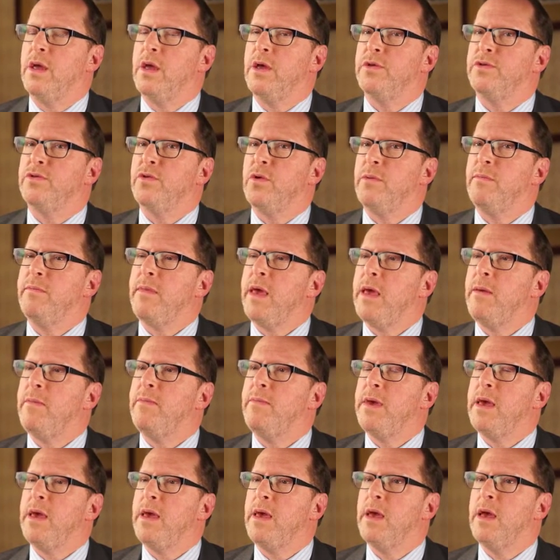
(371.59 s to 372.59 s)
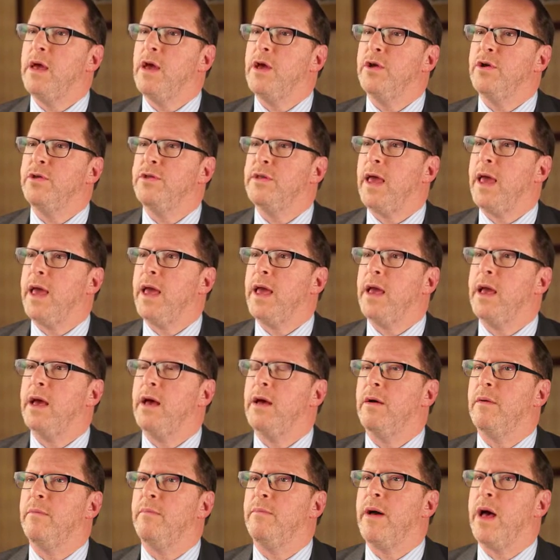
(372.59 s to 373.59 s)
So it may be you're taking
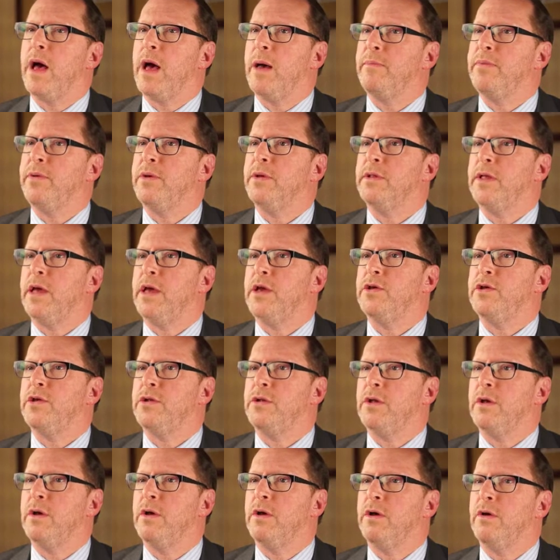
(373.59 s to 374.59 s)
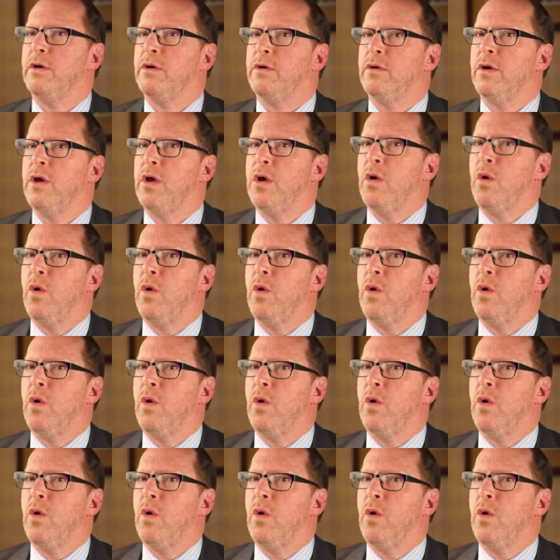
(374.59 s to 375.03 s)
a population of